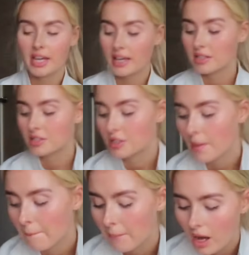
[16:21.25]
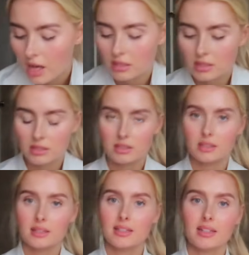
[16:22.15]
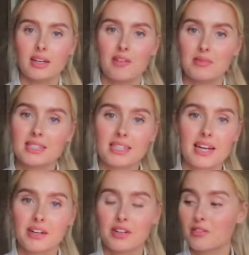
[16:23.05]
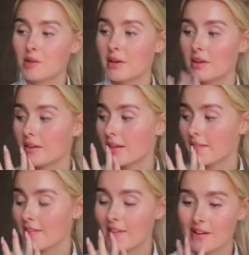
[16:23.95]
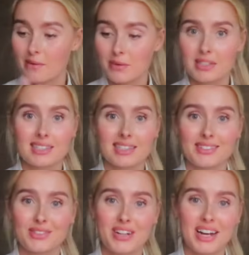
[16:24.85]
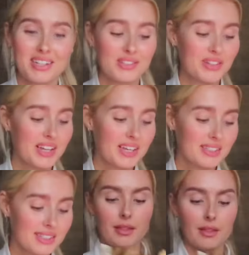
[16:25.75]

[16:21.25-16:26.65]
changed, but I've been sitting here for about 2 hours trying to do this.